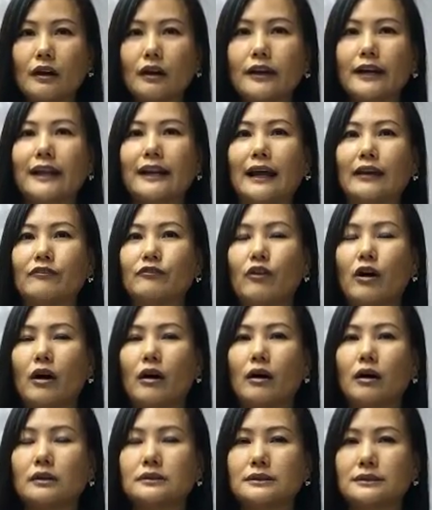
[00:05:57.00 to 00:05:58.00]
Okay, like
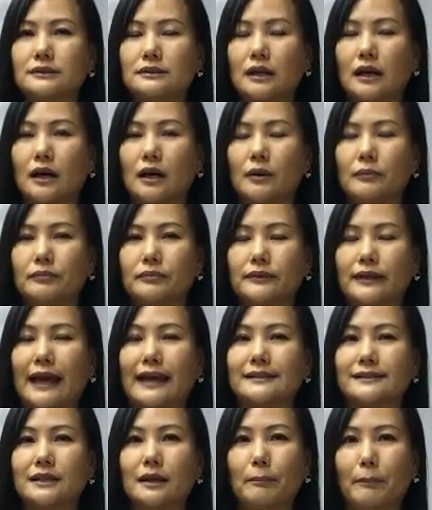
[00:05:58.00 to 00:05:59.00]
for
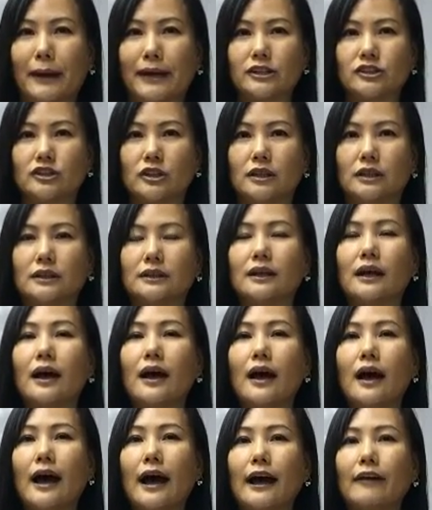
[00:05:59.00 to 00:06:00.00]
cancer patient,
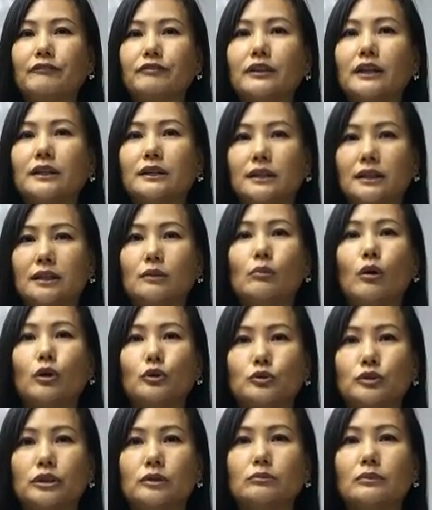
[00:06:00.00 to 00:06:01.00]
after
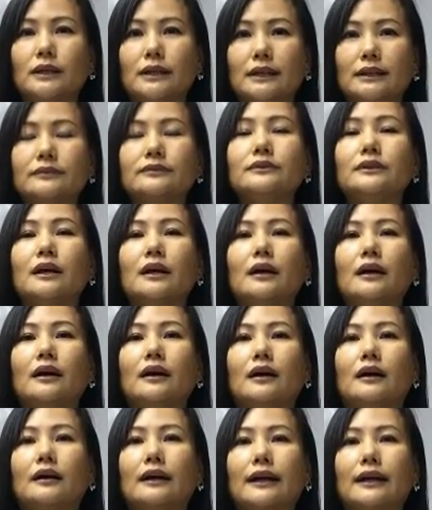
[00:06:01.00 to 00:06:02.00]
chemo treatment,
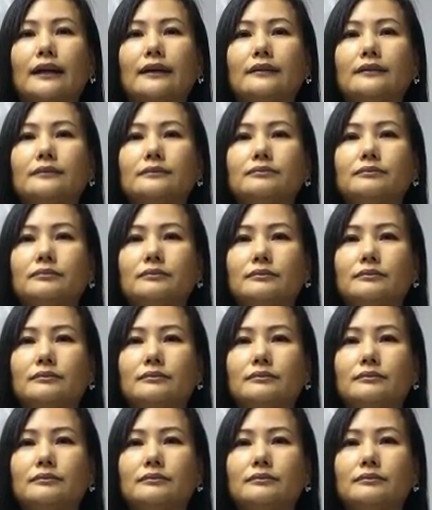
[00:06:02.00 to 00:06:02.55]
okay,